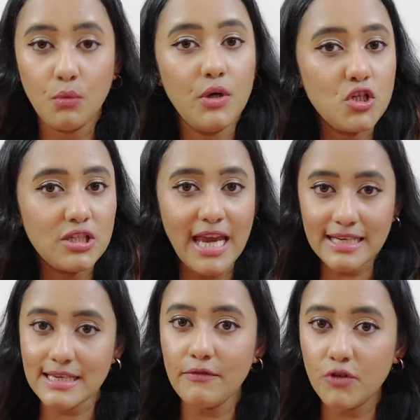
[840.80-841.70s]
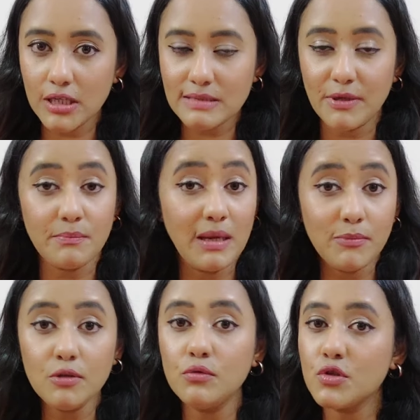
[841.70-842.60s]
which takes efforts, but
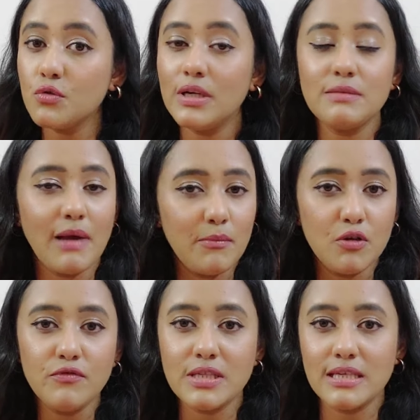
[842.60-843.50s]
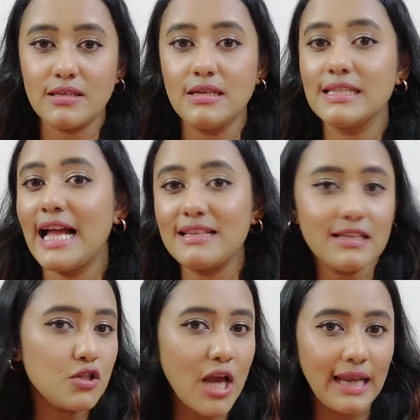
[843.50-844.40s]
people who do it, my beautiful sisters, that's
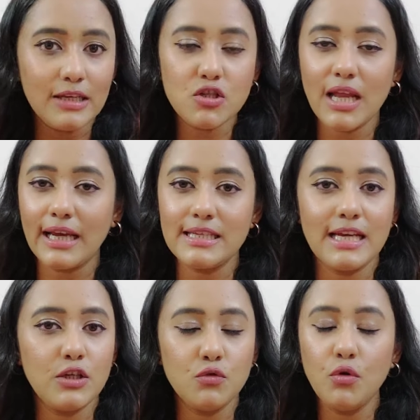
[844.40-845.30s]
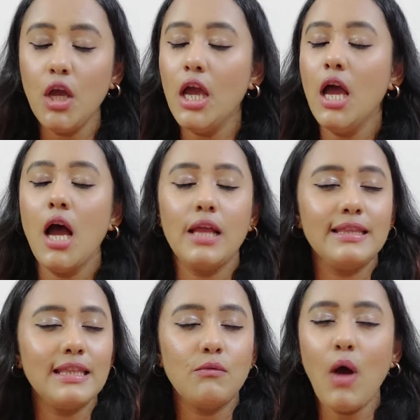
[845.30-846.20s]
the challenge. Like I tell you,
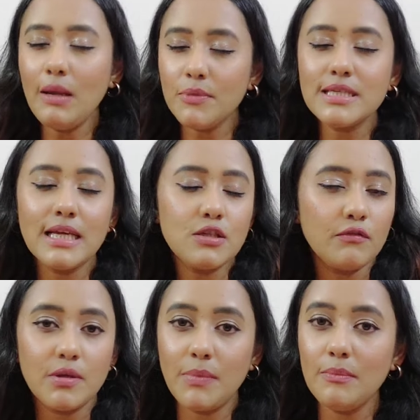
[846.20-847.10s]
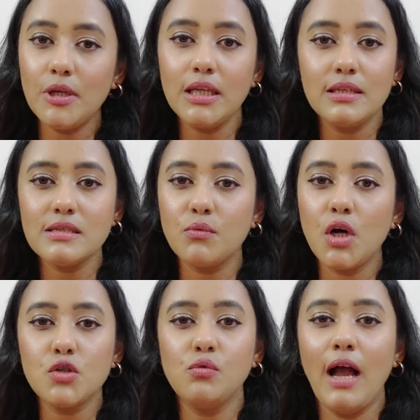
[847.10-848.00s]
1% of the people in this
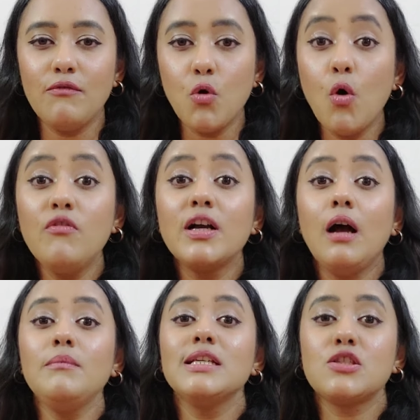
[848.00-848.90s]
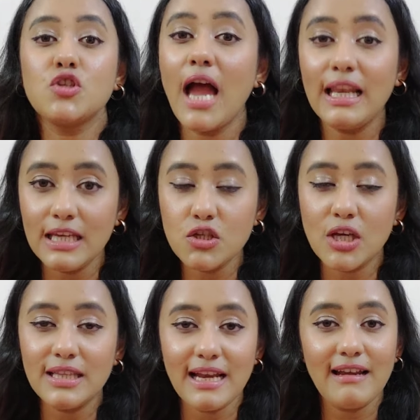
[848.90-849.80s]
world who have overcome this challenge
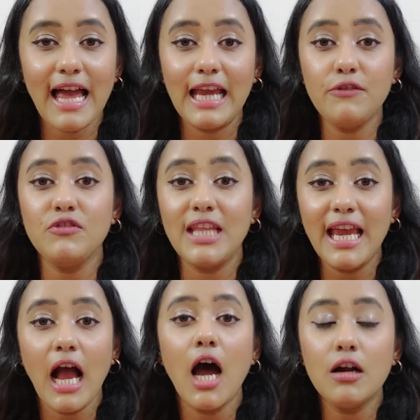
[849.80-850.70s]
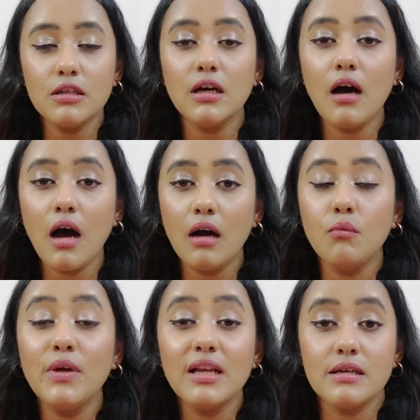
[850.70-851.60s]
in their life, they are the
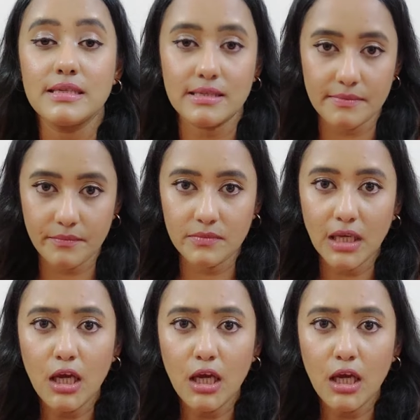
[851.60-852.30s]
winners.